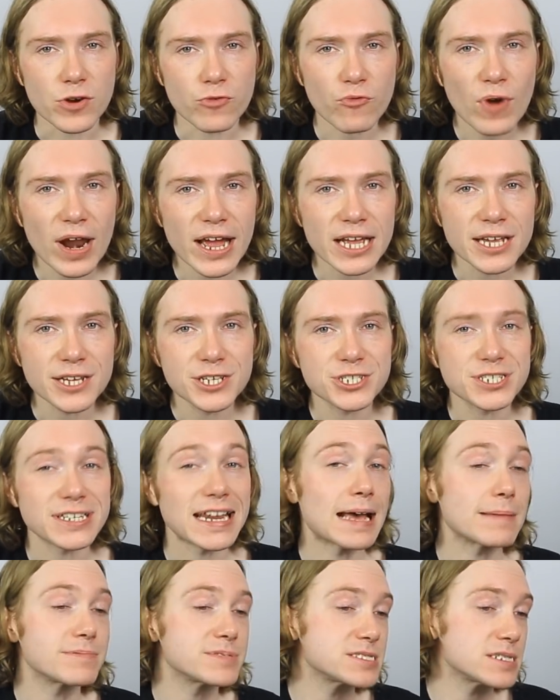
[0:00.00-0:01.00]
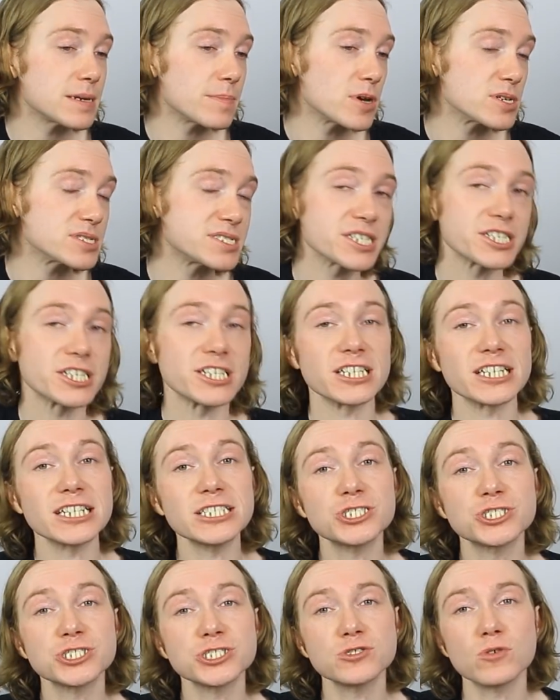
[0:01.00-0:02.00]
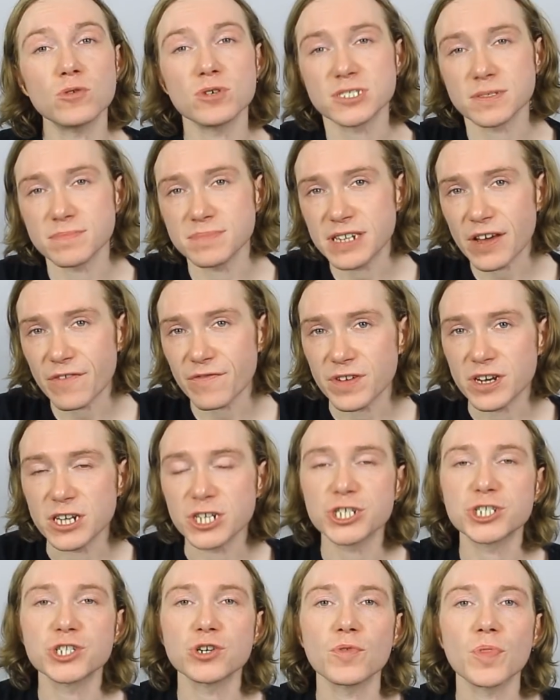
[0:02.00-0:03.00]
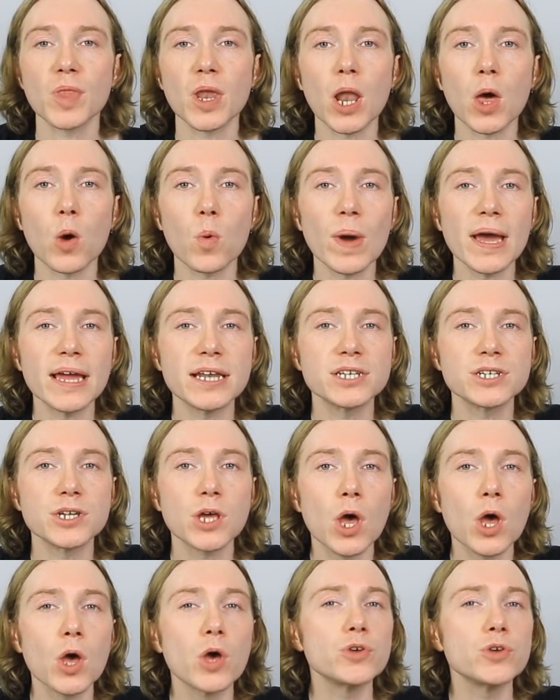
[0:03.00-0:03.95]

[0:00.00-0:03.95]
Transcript: range and have some articulation or some definition on the low end,